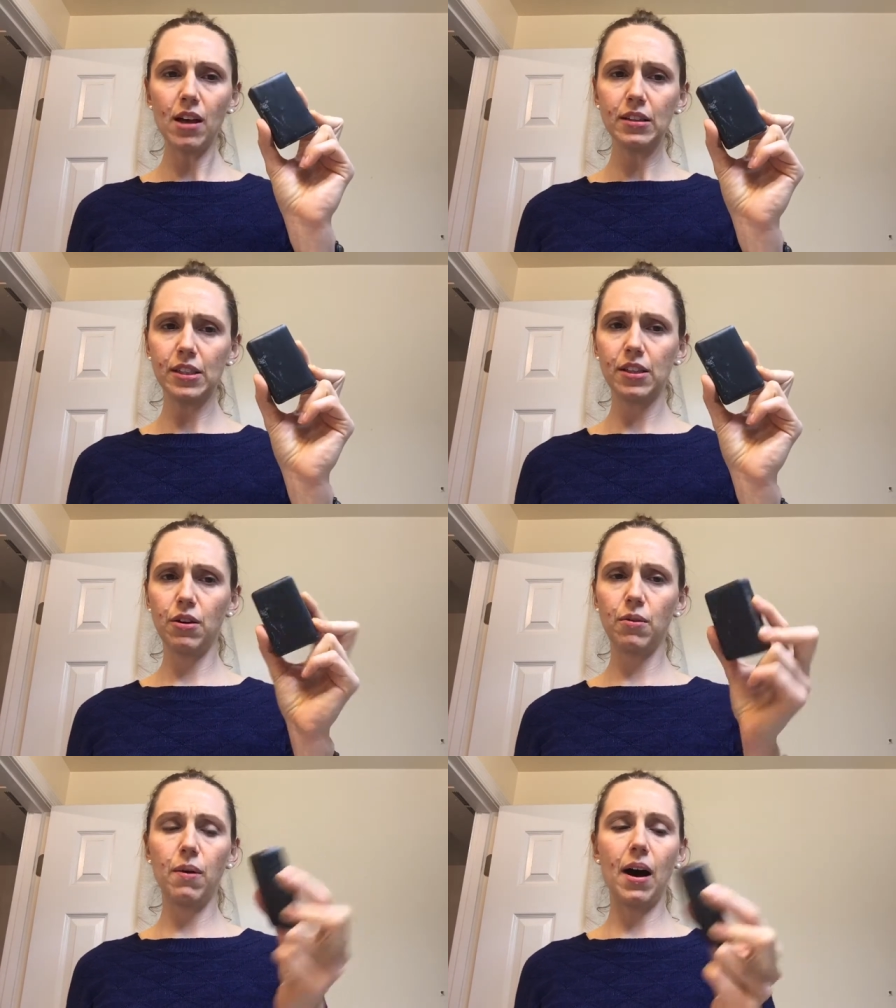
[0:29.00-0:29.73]

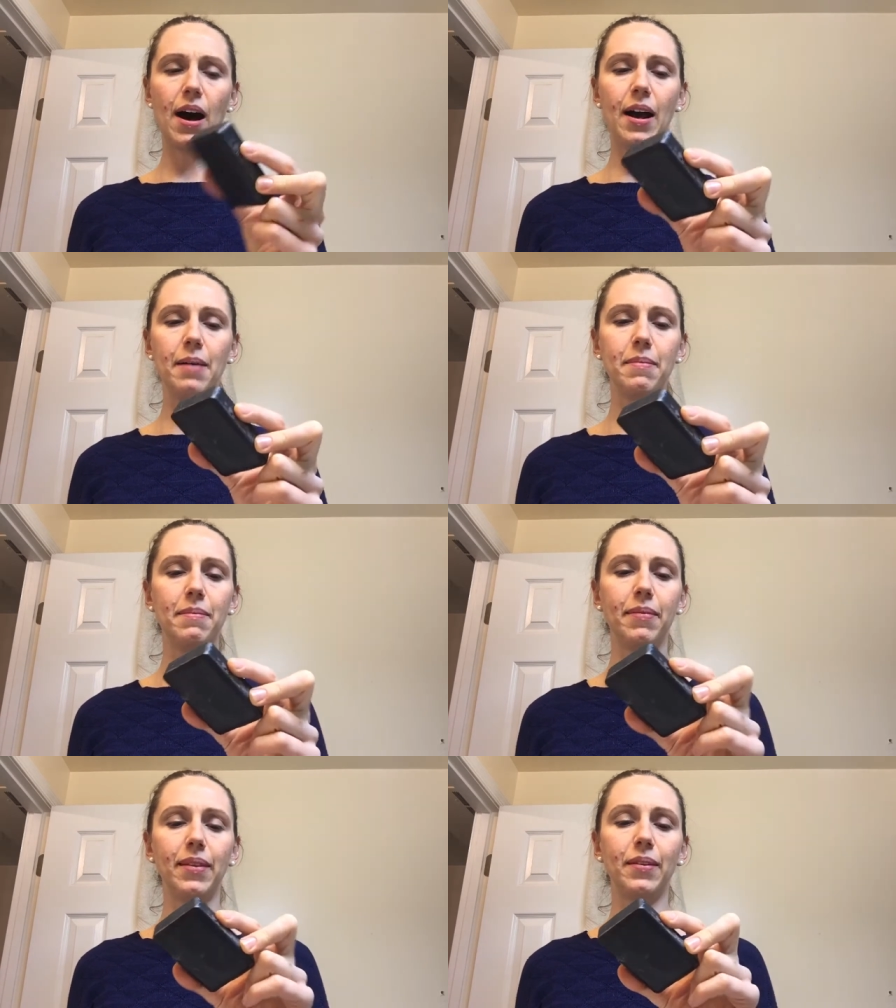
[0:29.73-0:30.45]
So
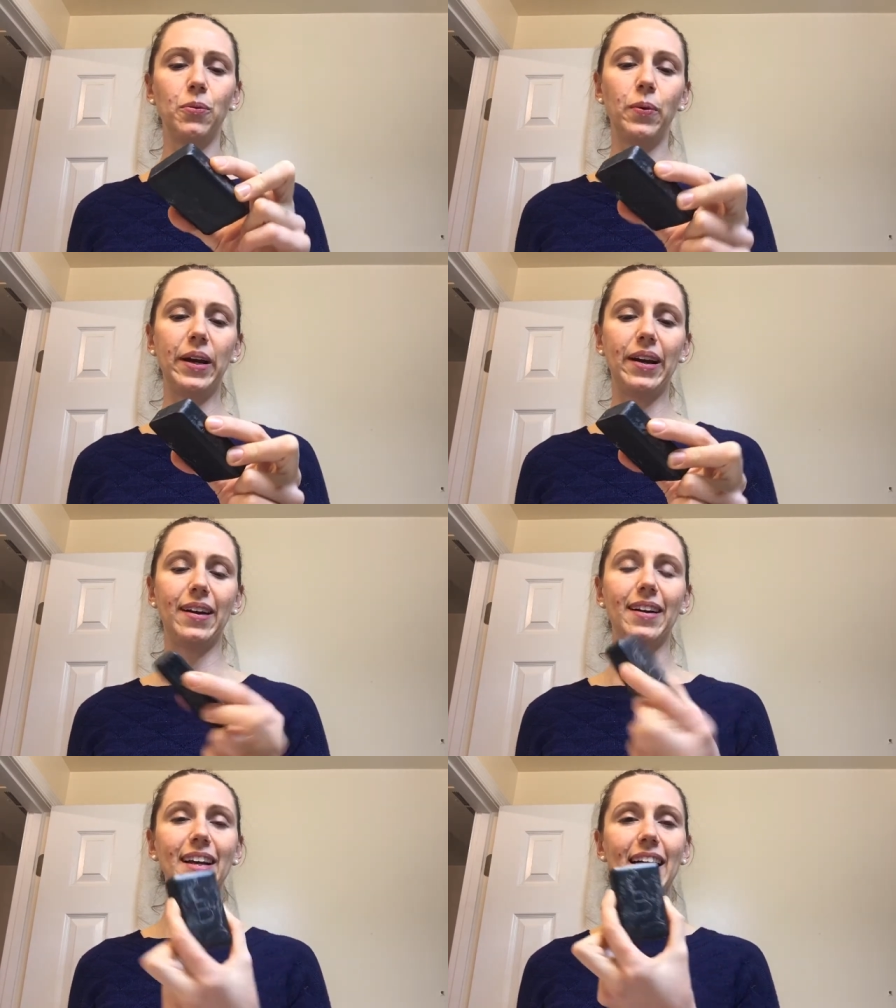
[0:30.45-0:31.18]
I'm
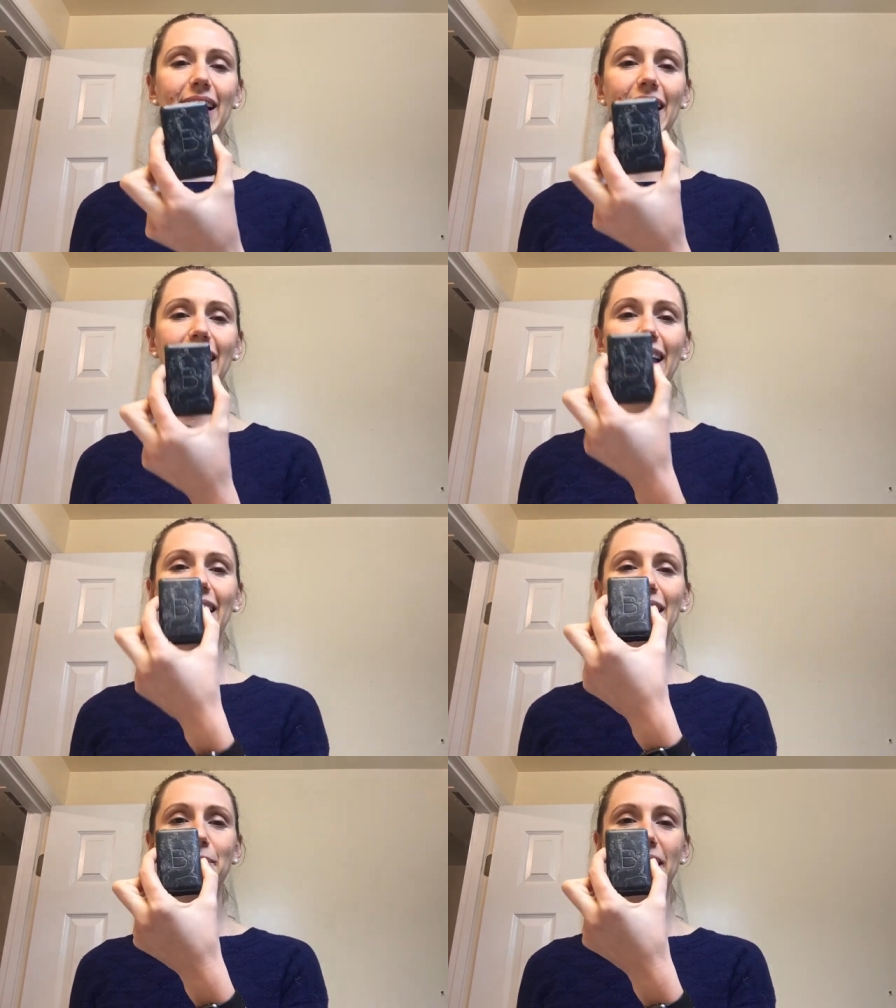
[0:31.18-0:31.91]
weird and I
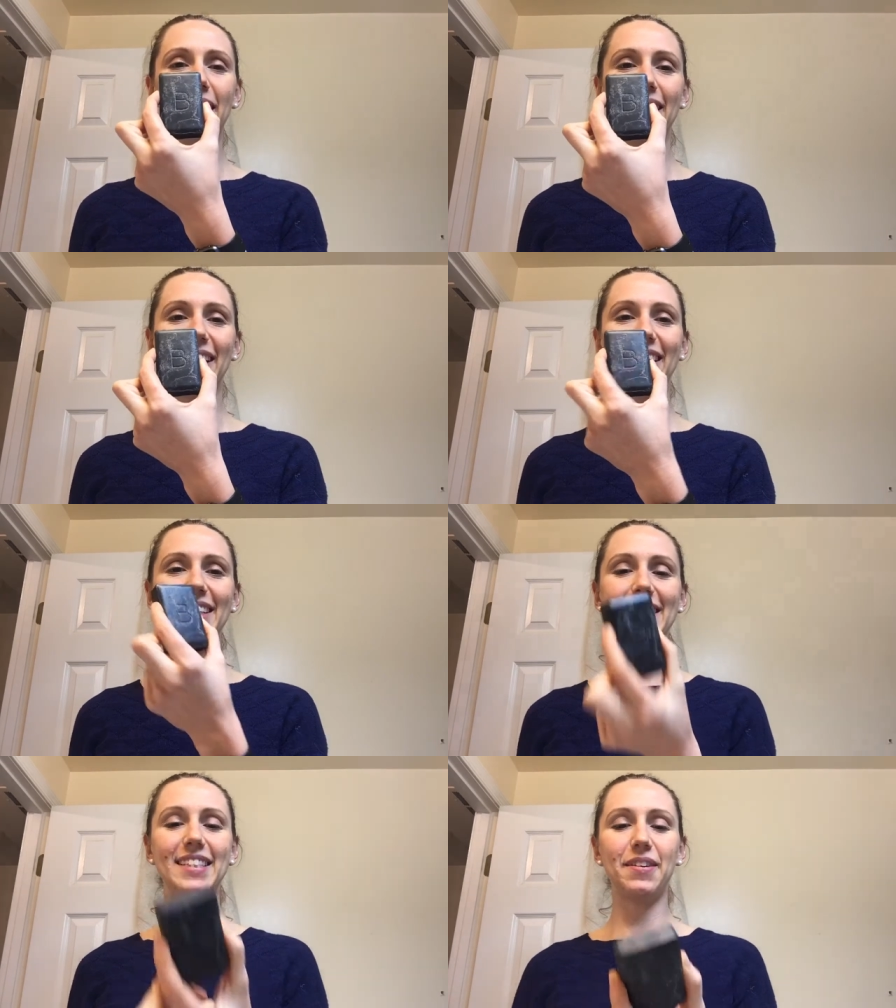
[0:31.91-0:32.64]
like the bee in
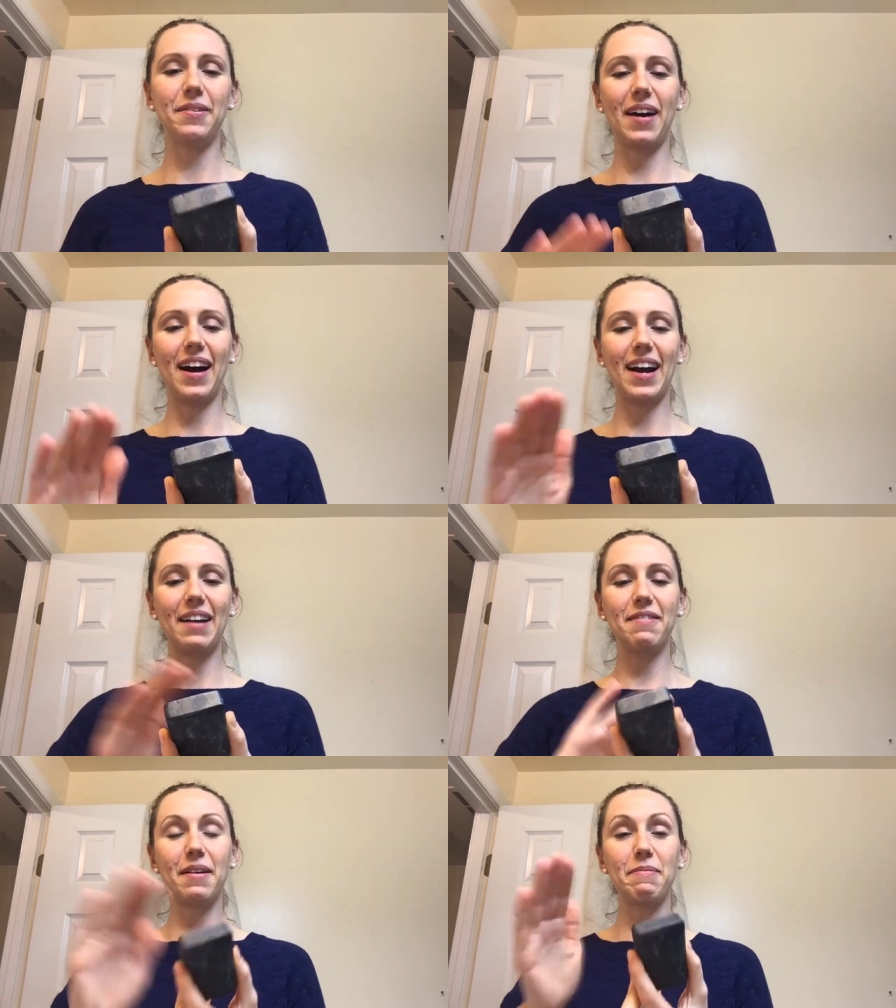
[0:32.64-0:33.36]
it, so
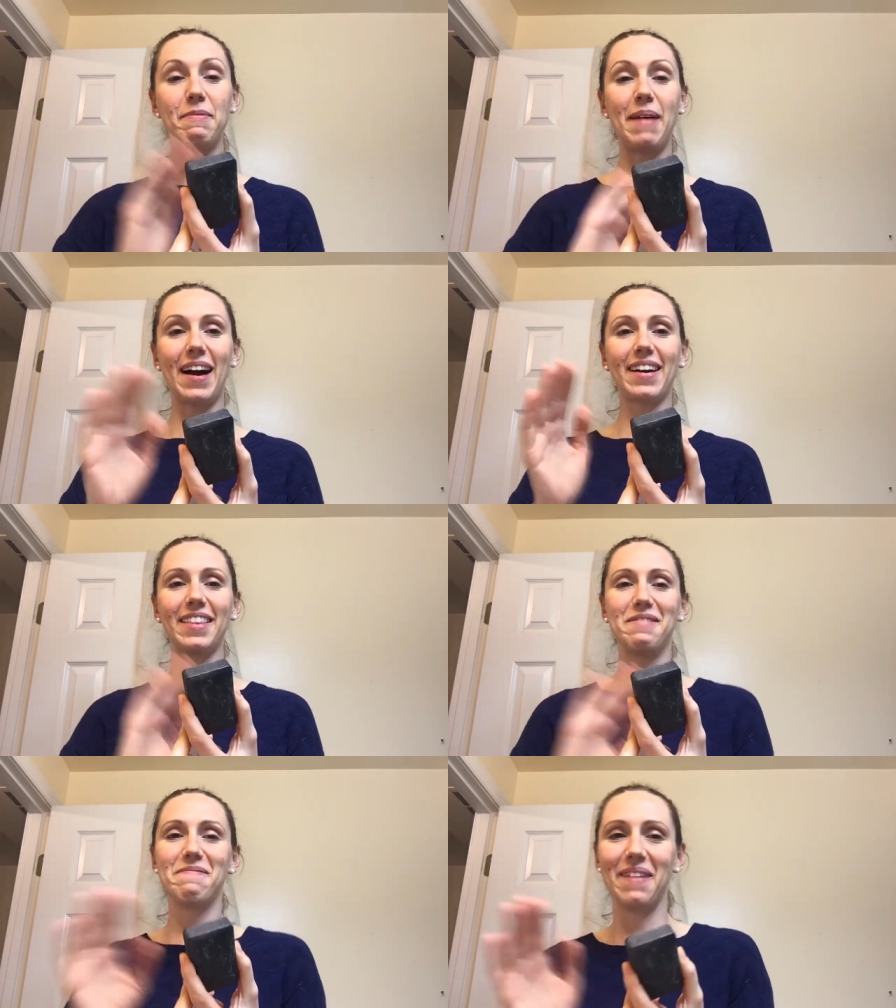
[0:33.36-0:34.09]
I rub the back
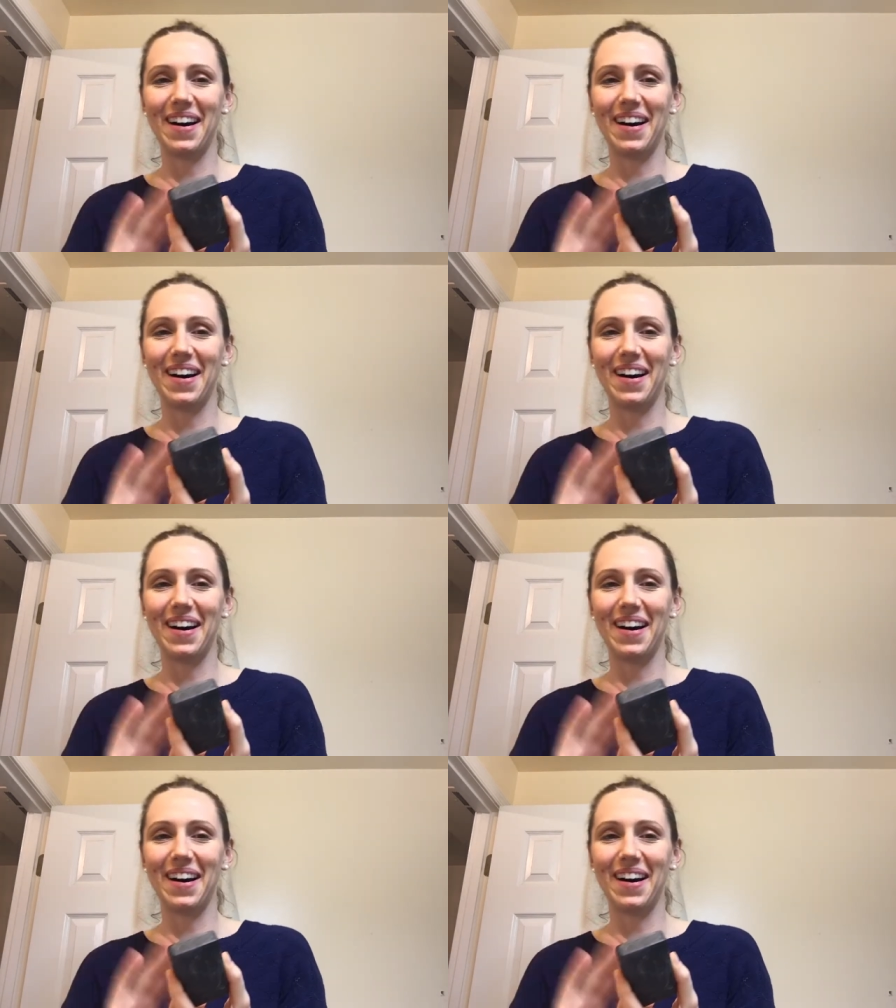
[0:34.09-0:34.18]
of the